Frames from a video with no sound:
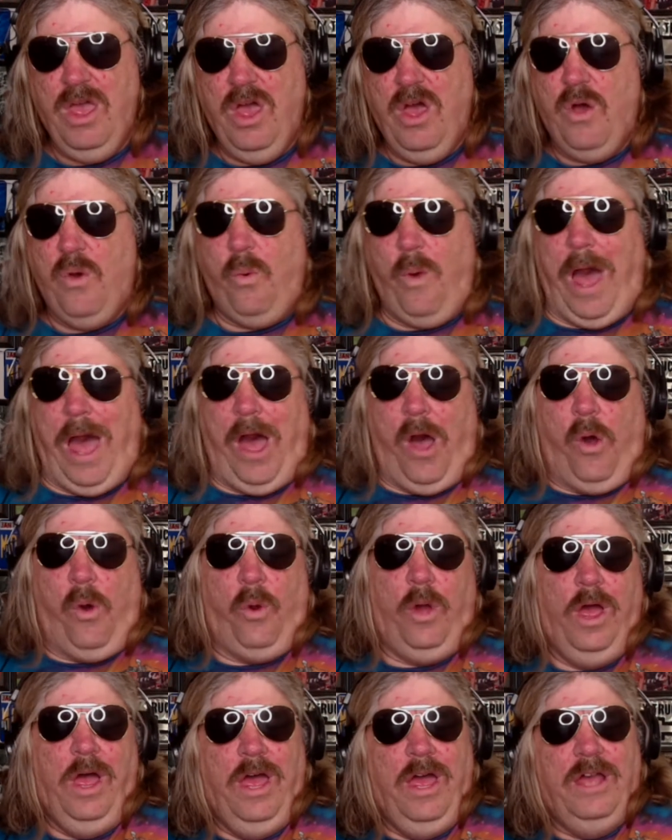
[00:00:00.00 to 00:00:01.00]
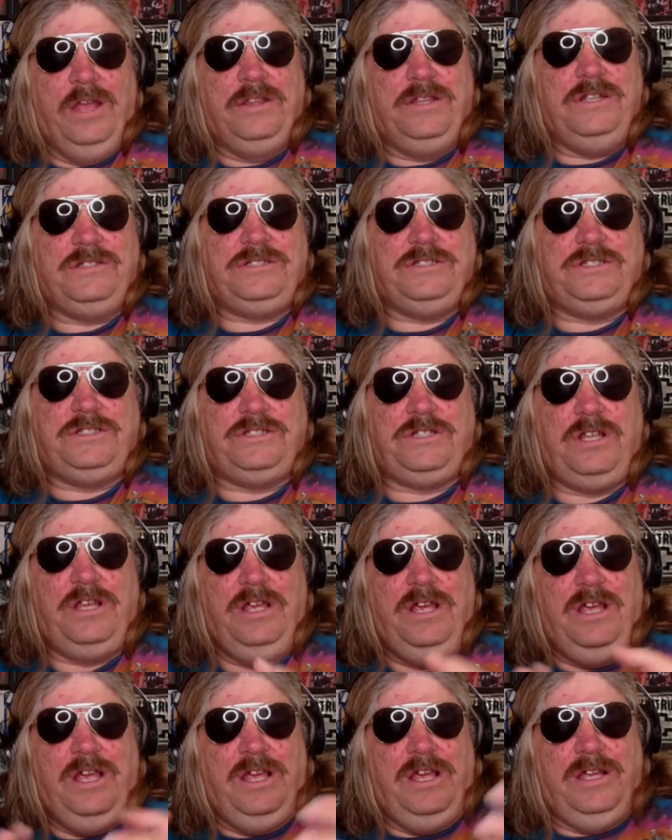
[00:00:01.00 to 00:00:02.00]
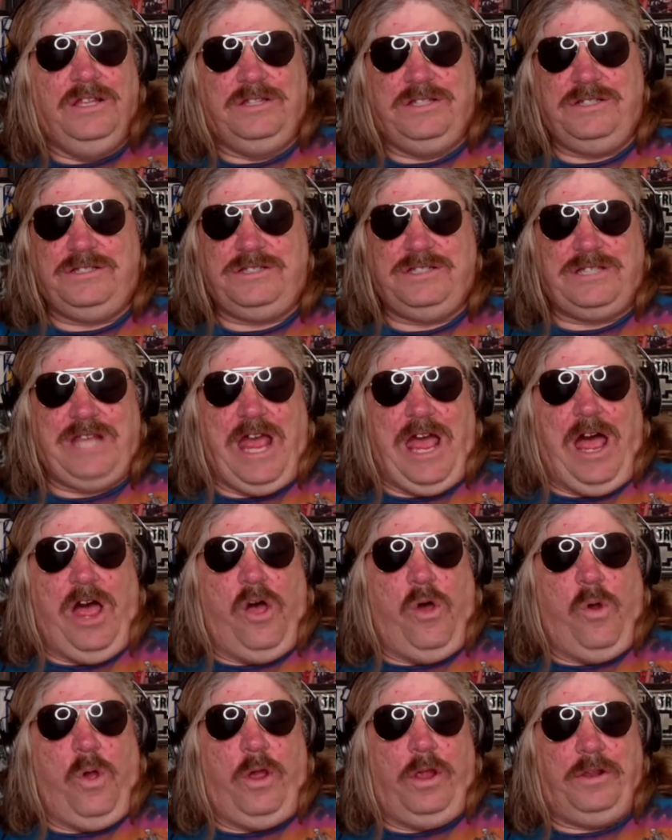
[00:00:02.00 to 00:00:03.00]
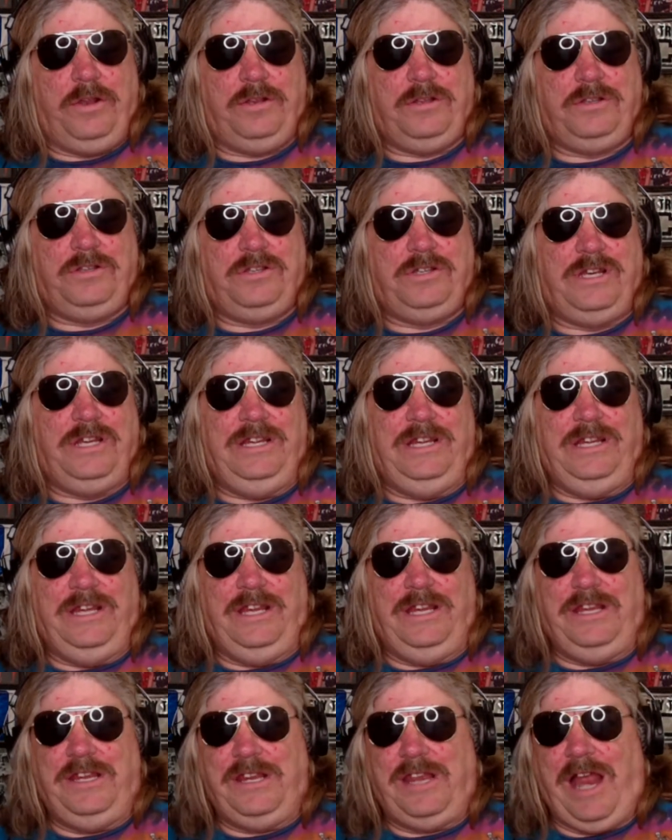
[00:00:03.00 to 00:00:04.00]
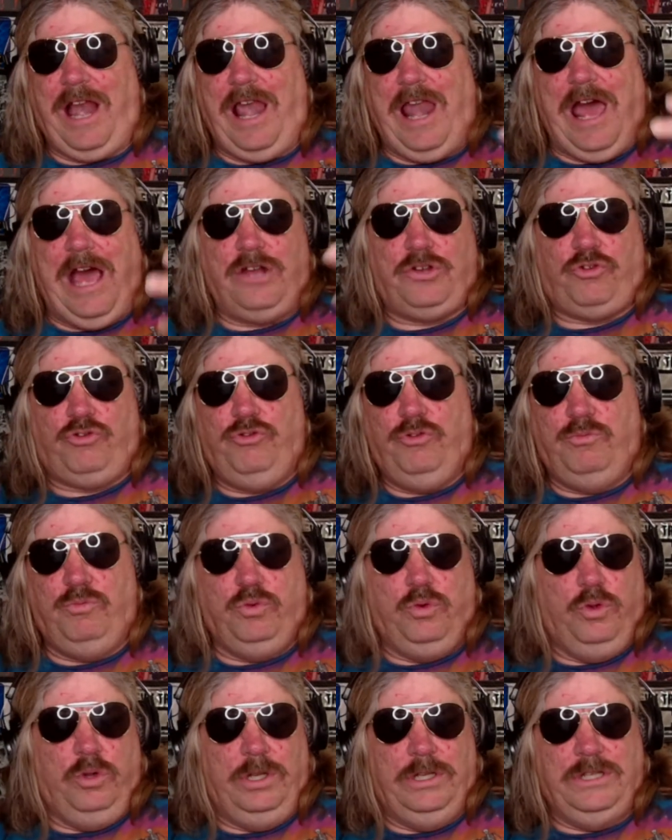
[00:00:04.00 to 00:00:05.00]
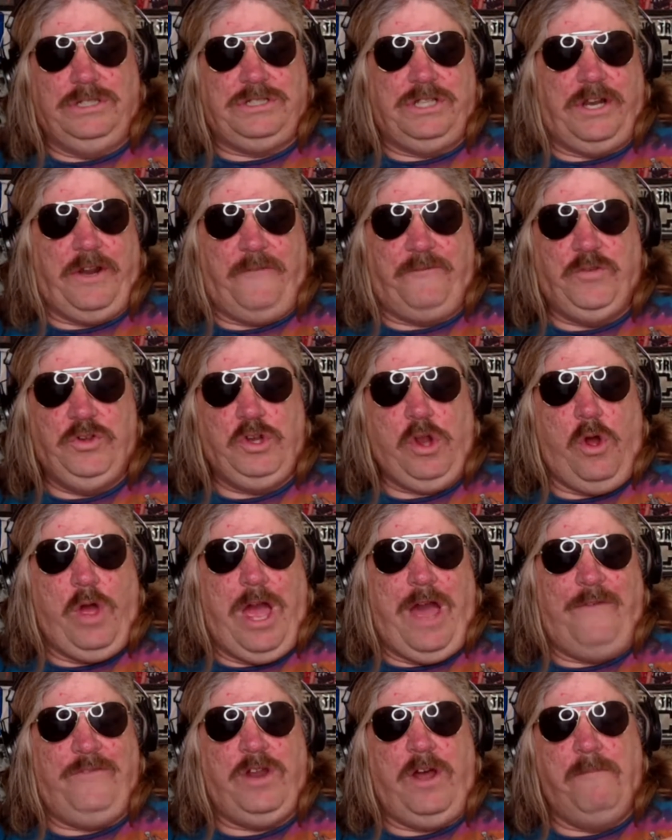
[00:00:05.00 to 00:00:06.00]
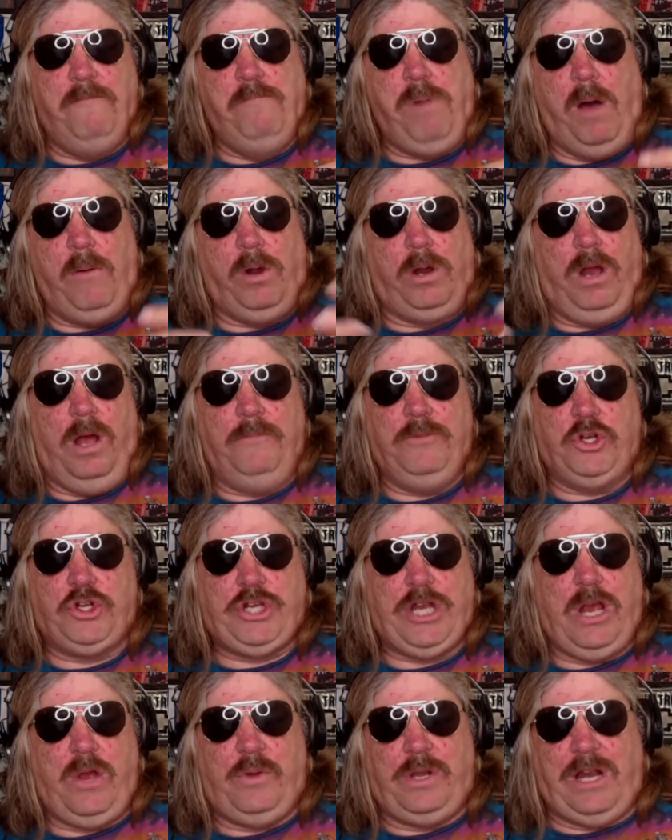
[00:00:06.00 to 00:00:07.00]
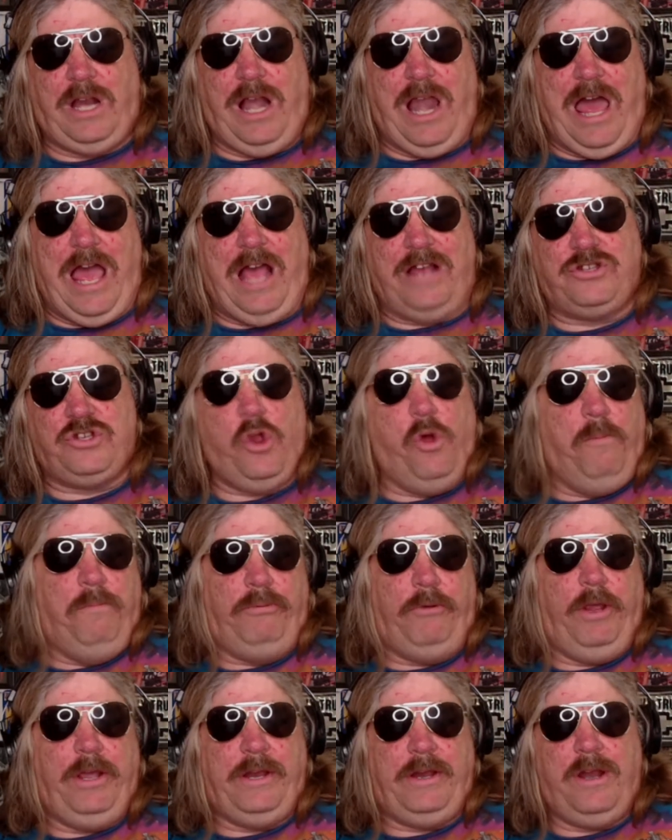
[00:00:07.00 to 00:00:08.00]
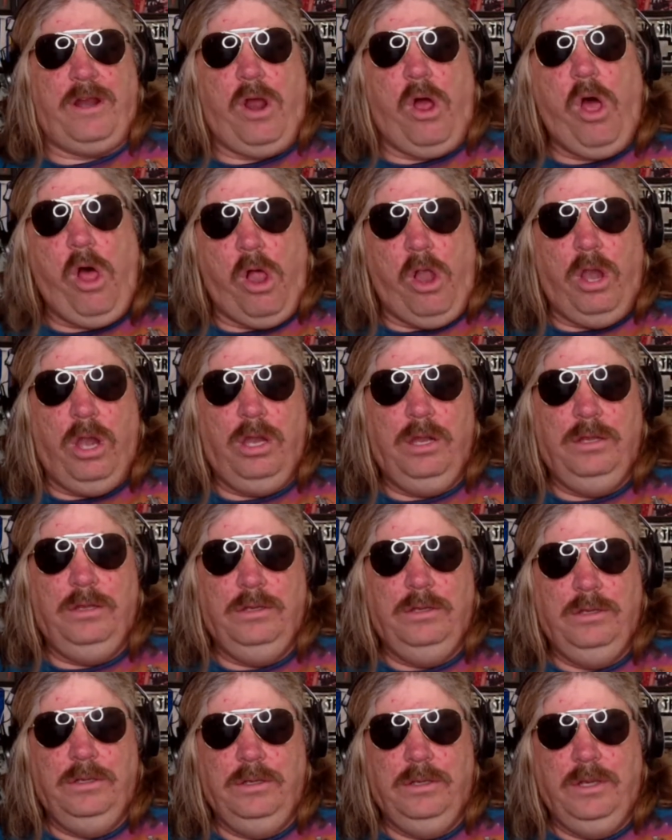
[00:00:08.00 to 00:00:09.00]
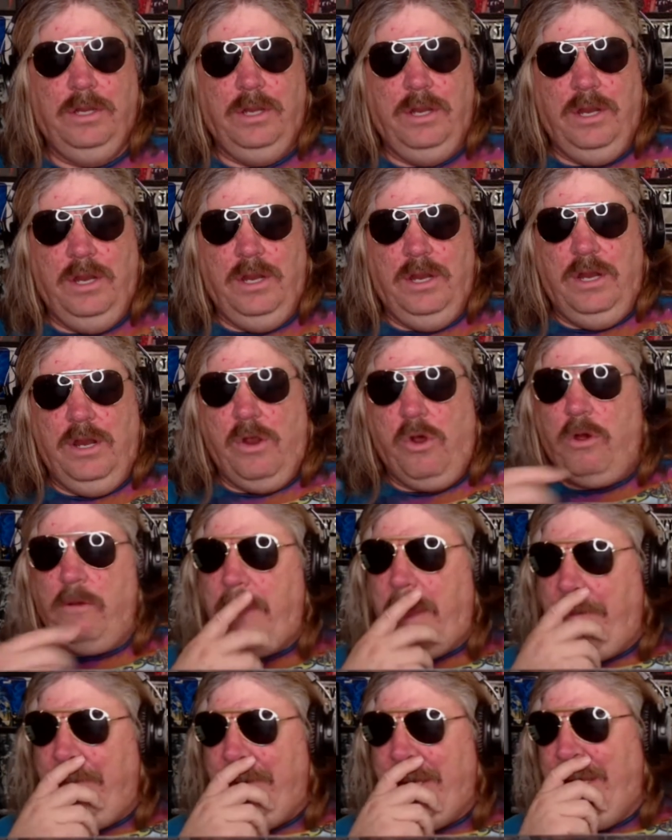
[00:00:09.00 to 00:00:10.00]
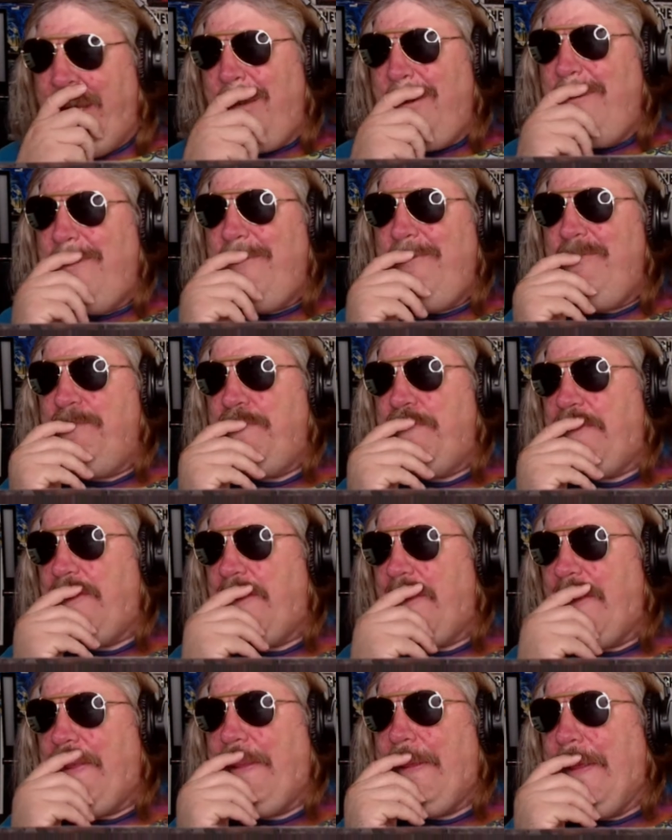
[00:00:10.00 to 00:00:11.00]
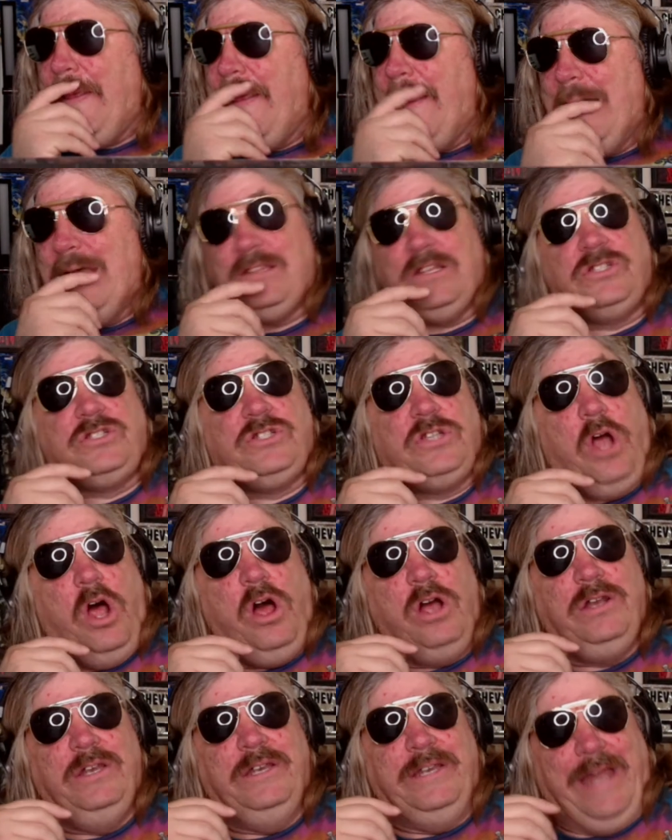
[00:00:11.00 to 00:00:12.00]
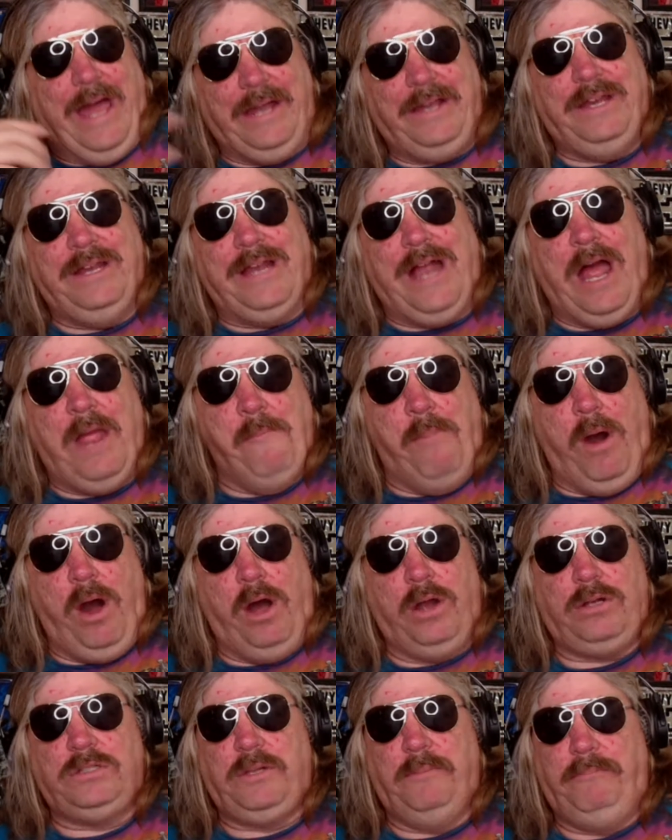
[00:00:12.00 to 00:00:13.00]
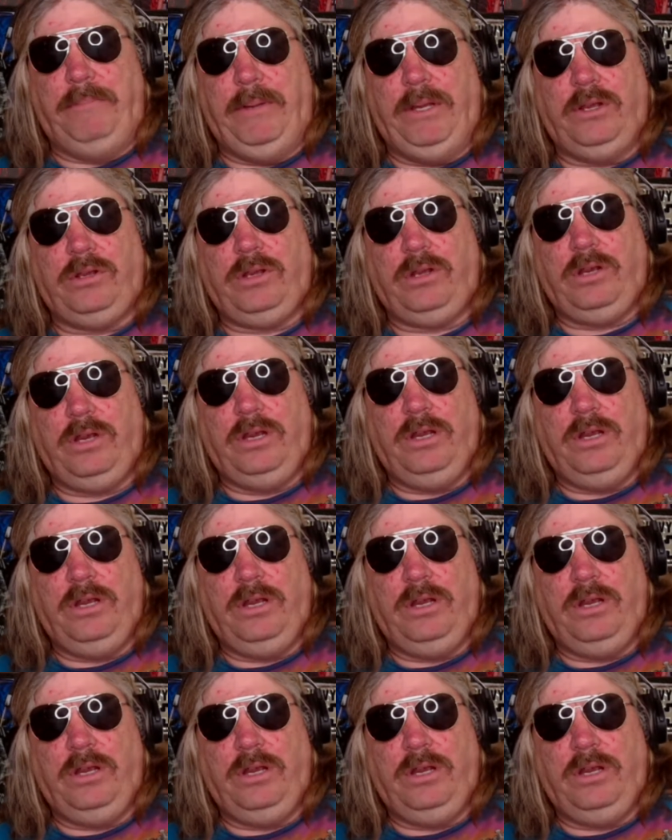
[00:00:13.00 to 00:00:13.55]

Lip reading: Wow, this is how the classroom rule is, that if you don't have enough bubble gum to share with the class, don't bring it at all. Or maybe the song 99 Bottles of Beer?